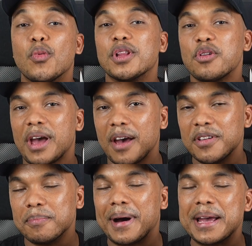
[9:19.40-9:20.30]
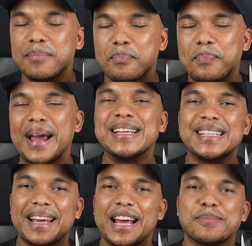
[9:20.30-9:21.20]
Well, there you have it, my
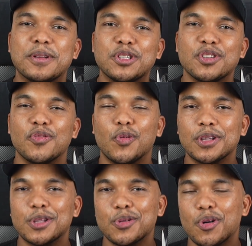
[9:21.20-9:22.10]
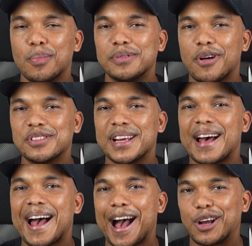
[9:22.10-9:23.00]
basic explanation of what the Tor
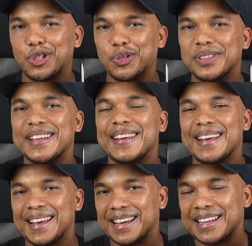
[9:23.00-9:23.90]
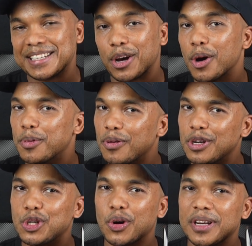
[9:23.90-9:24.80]
browser actually is. I hope you
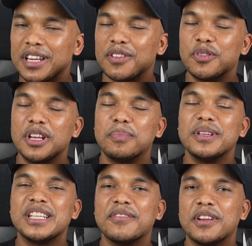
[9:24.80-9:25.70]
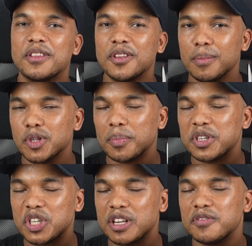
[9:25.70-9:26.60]
enjoyed it. If you did, please give it a thumbs up
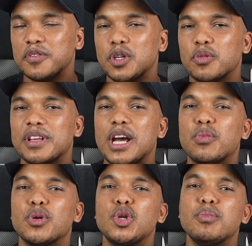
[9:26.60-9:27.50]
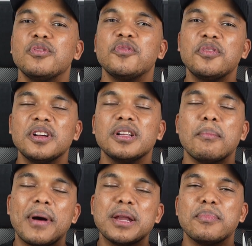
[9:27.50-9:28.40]
and share this video with anyone who you may feel
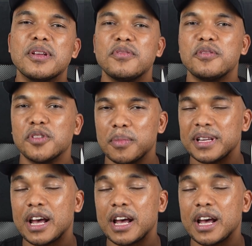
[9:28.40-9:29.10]
might benefit from it.